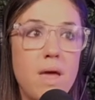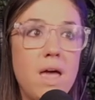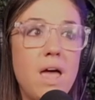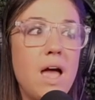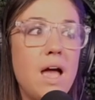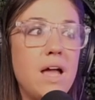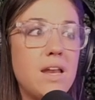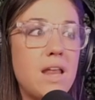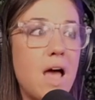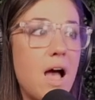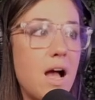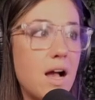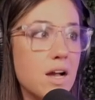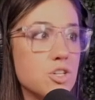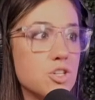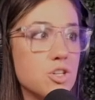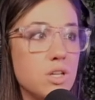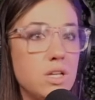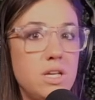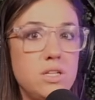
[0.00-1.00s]
and to
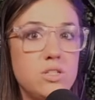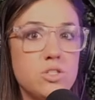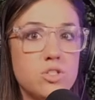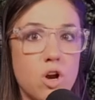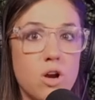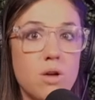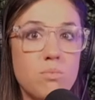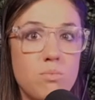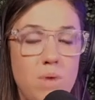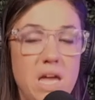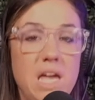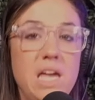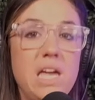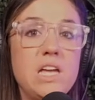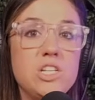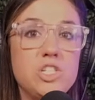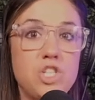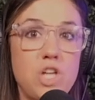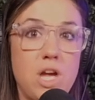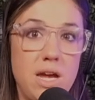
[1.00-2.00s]
actually start making
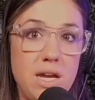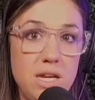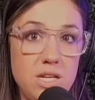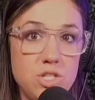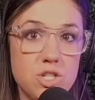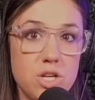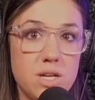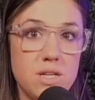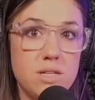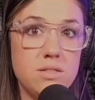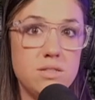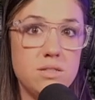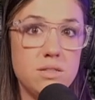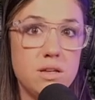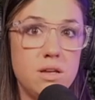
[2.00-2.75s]
changes